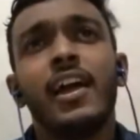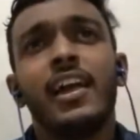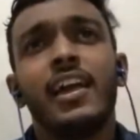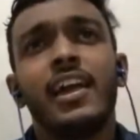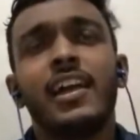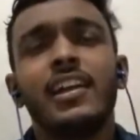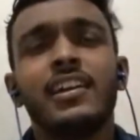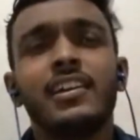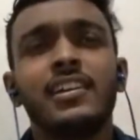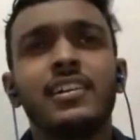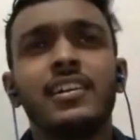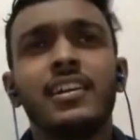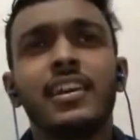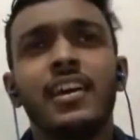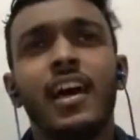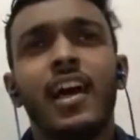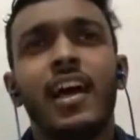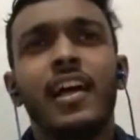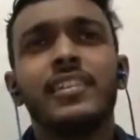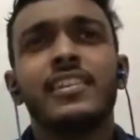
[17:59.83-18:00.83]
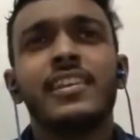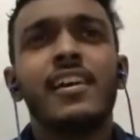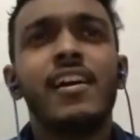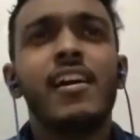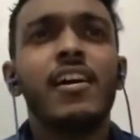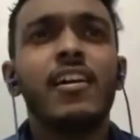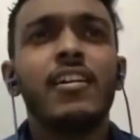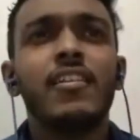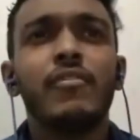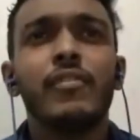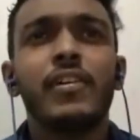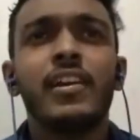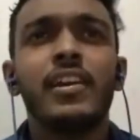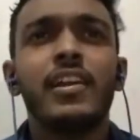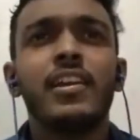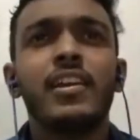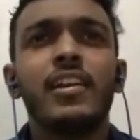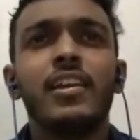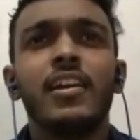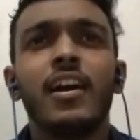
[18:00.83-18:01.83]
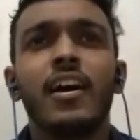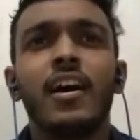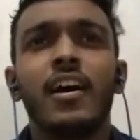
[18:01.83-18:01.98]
and they are very